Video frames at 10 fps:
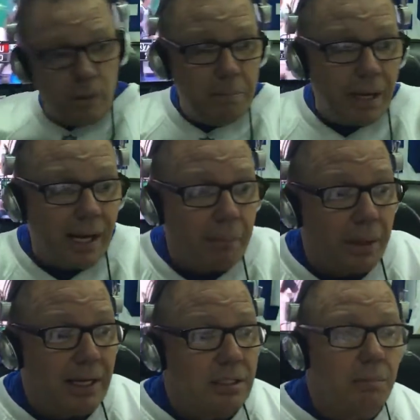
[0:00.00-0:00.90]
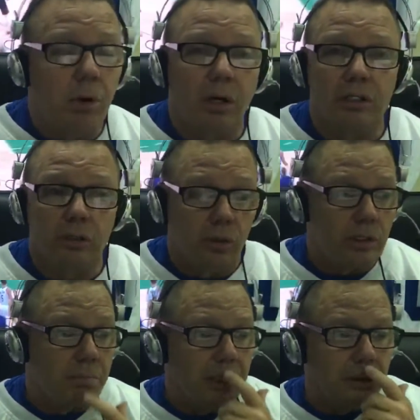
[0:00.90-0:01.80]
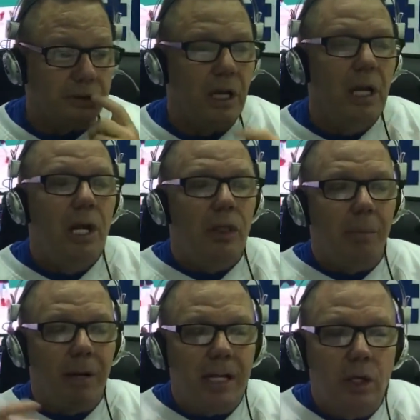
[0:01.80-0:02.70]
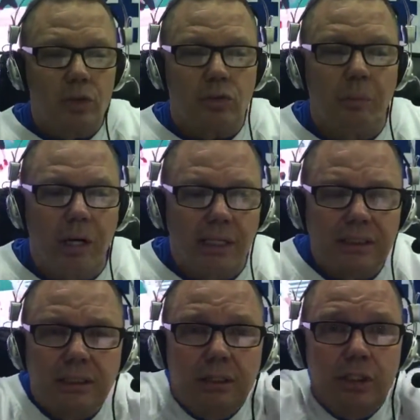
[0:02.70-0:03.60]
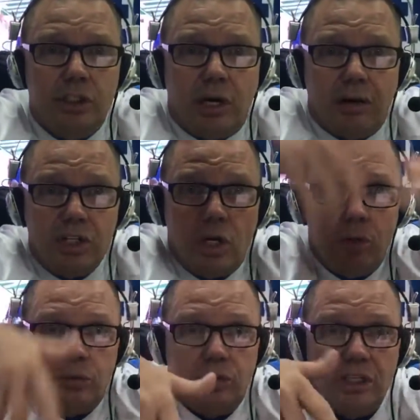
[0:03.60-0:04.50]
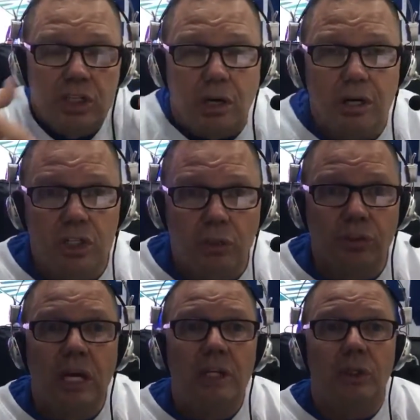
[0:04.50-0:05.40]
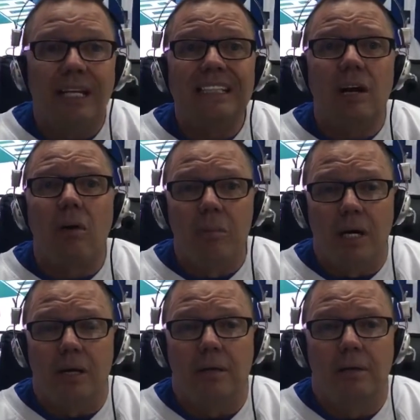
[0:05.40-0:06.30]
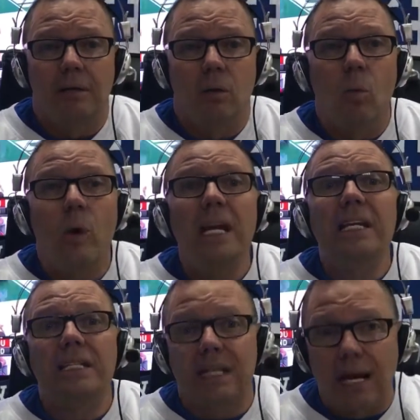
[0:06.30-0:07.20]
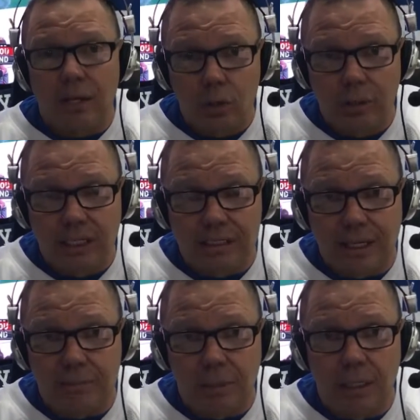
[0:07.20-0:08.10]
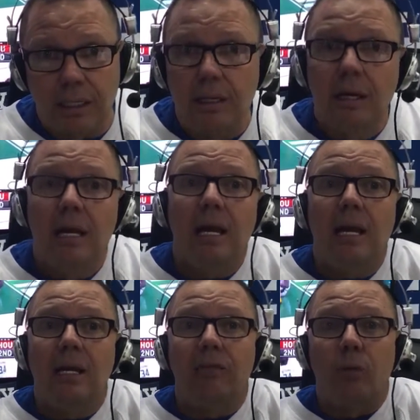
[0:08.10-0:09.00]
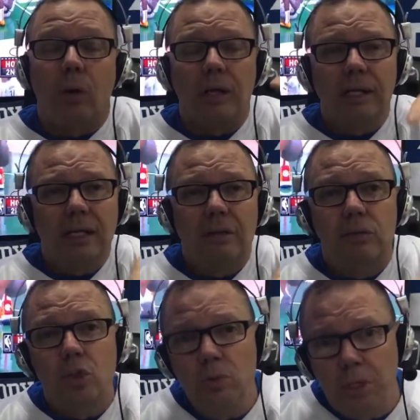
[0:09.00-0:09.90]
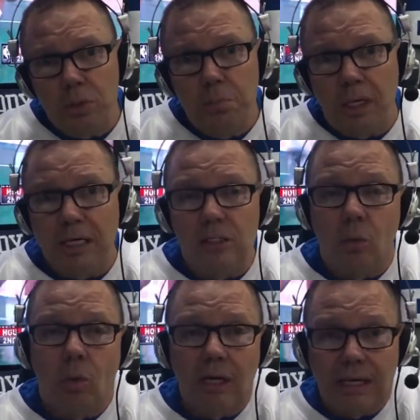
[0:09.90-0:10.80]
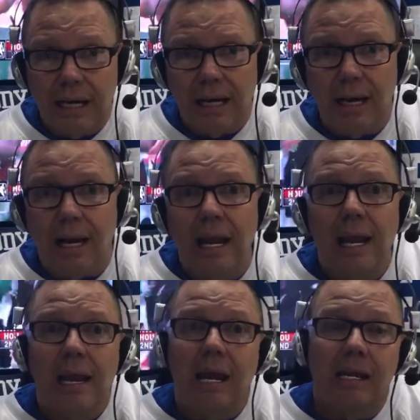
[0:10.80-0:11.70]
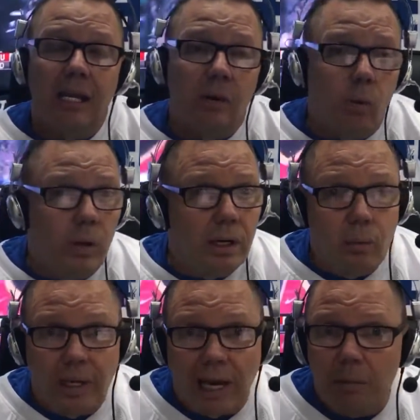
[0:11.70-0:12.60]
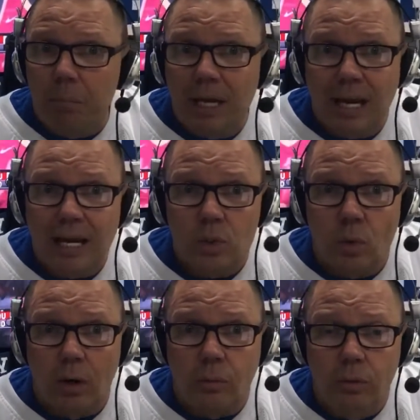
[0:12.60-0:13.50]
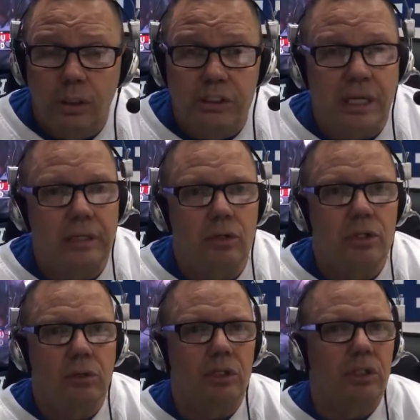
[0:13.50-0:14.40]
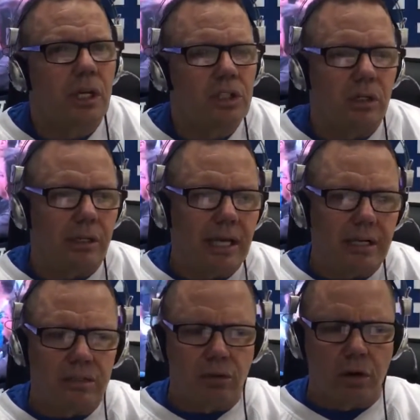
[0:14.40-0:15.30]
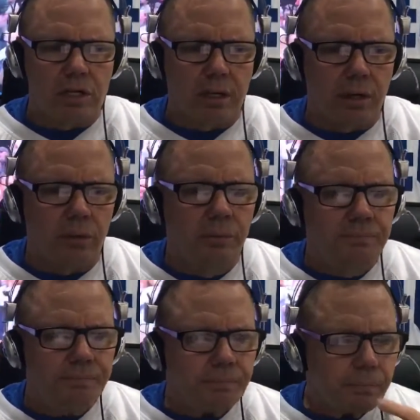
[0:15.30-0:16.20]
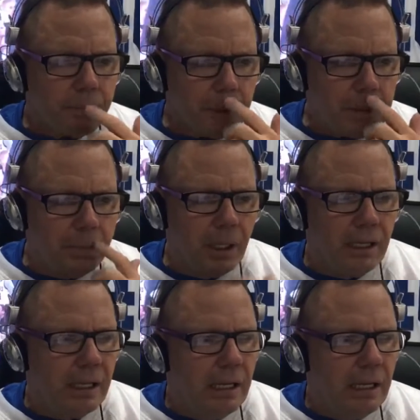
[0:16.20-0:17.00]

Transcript: we buy pays Demarcus Lawrence bills. The money goes from us to Jerry Jones, then Jerry Jones. So that's our money. We decide who gets that money. And if we're going to give too much money to one guy and then we can't pay Antoine Woods, and there's no discussion of that as far as I know, but